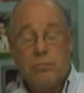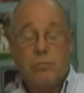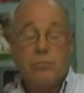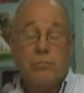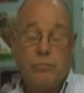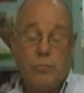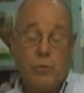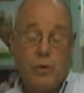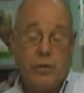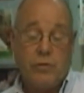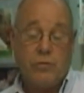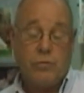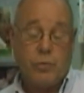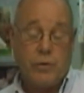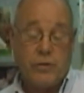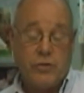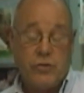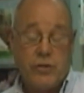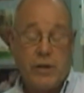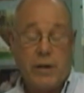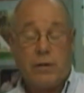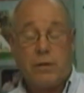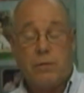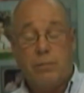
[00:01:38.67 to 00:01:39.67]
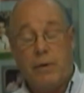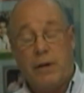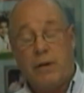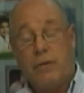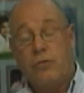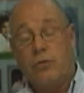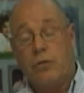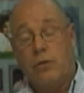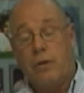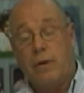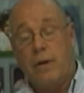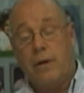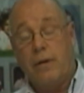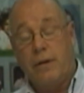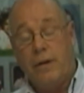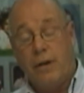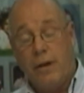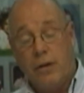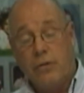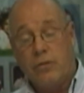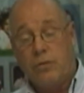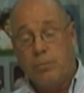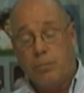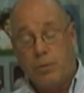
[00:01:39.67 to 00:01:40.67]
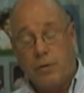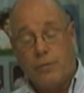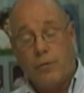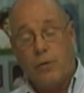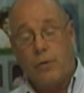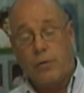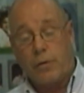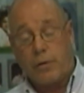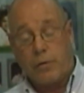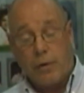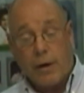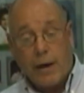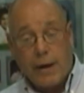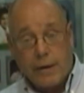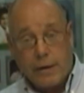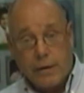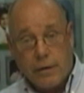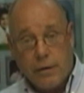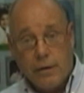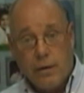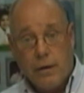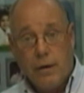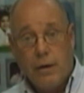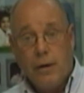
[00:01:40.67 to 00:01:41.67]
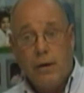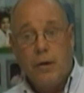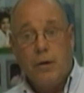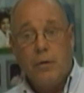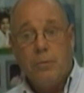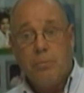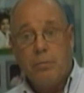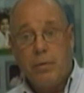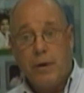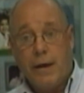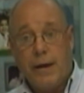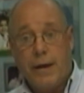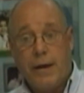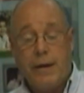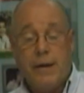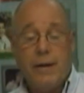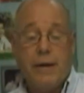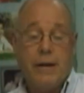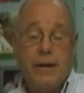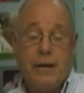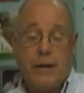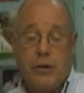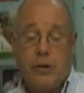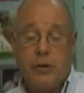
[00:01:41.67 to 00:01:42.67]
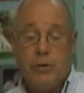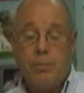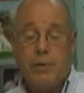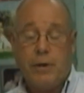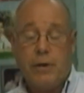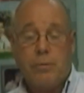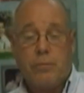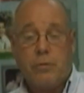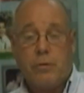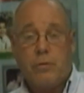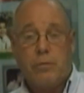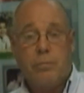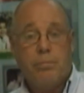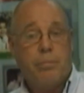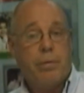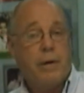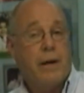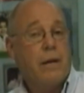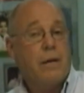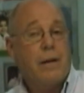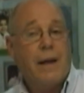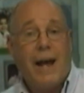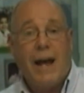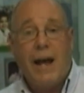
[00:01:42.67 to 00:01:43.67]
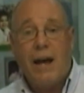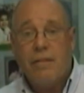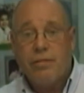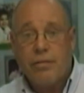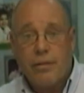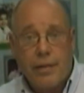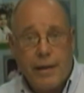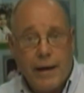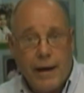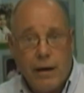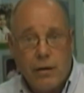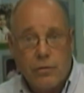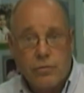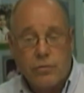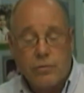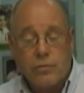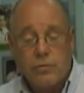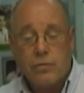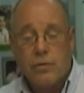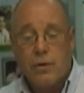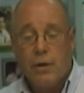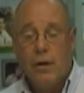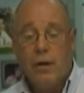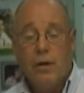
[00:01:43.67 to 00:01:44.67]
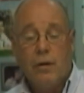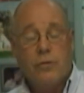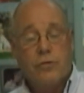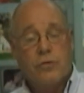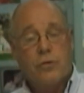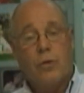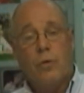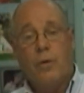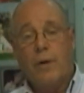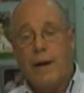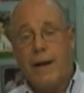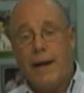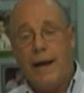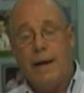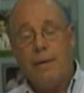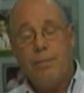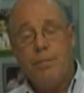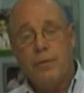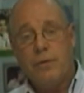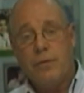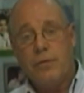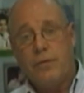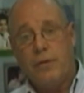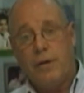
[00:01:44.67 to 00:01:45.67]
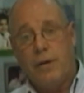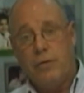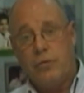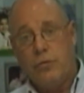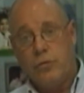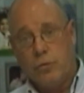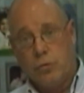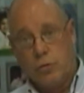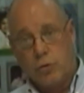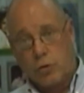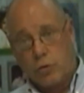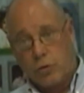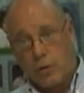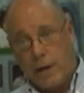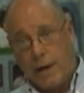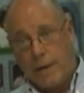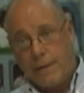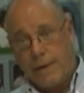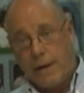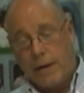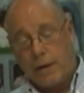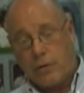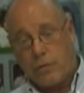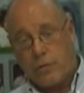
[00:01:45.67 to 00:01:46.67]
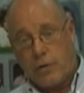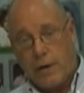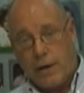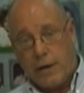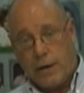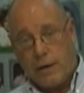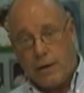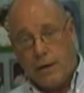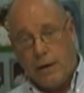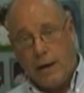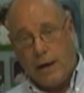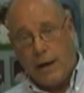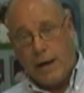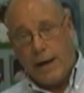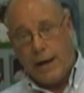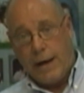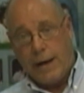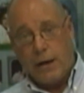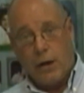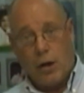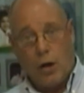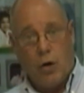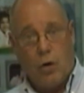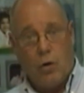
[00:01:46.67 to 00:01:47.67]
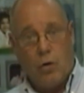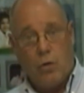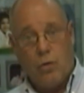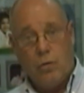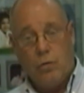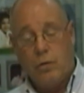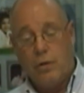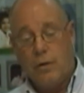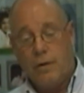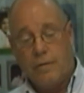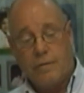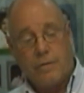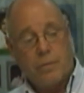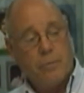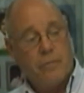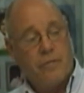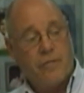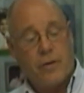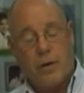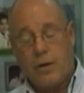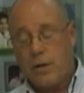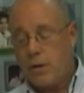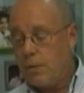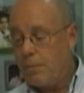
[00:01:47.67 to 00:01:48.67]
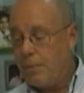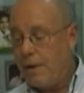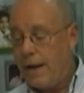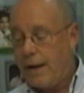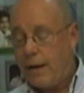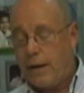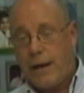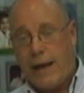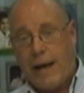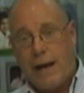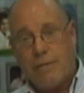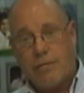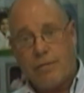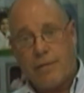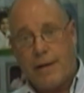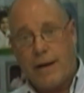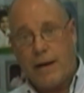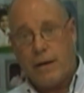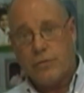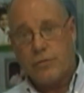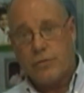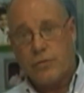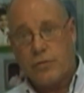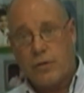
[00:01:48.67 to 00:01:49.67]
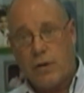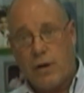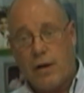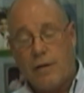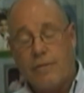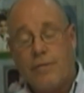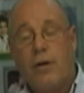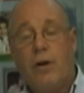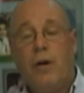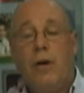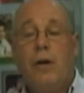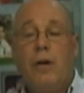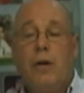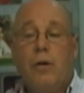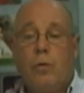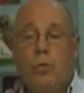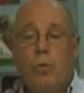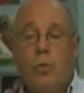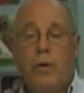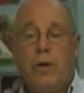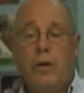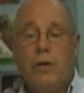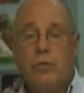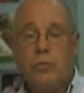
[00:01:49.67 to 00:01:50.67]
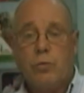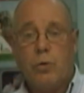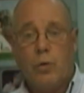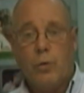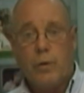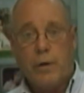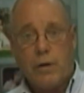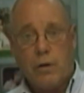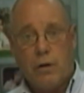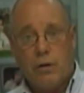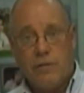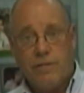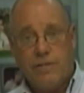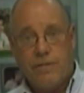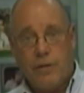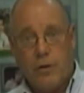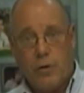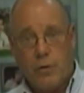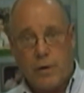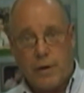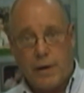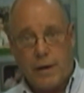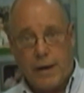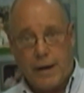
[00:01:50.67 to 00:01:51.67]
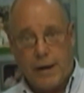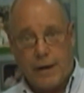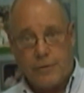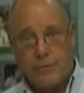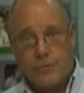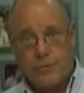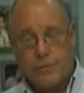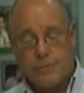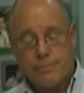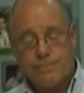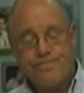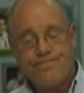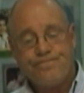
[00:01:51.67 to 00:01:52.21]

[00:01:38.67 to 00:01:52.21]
which we check to make sure that it isn't before we grind it, but it could be bent 0.5 thousandths. So what happens is you will grind that crank high to low, from front to back, 0.5 thousandths off. We use what we call floating heads.